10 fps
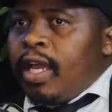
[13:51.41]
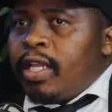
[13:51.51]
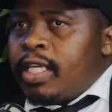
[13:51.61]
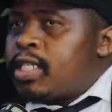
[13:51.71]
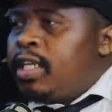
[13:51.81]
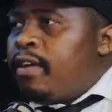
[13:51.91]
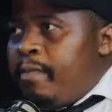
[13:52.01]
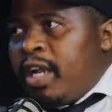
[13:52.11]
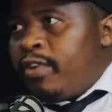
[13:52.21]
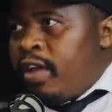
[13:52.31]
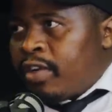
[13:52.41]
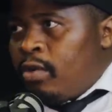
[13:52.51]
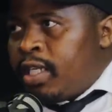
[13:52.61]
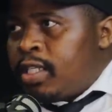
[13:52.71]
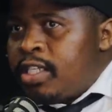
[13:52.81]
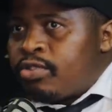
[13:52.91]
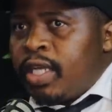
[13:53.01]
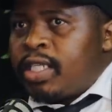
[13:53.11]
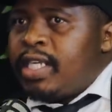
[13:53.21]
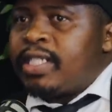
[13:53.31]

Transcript: and there's enough money for everyone in this world.